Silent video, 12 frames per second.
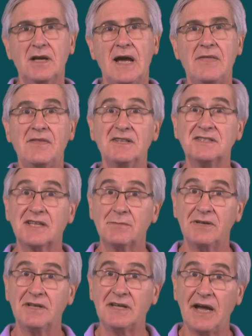And this can
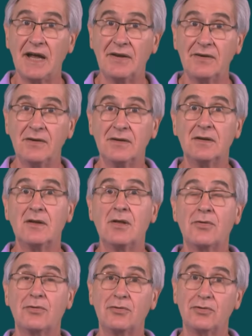be done
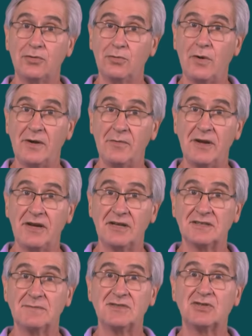through two
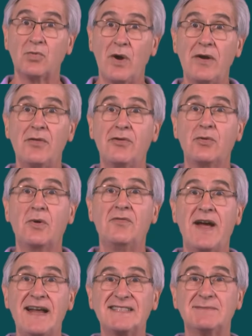mechanisms. One, through
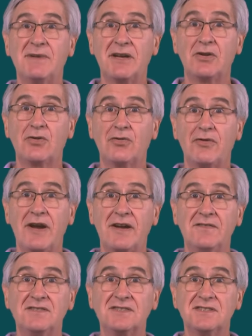advanced medical
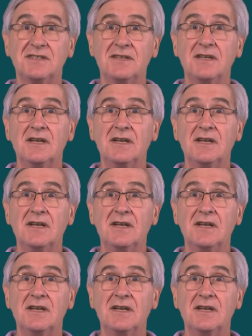directives,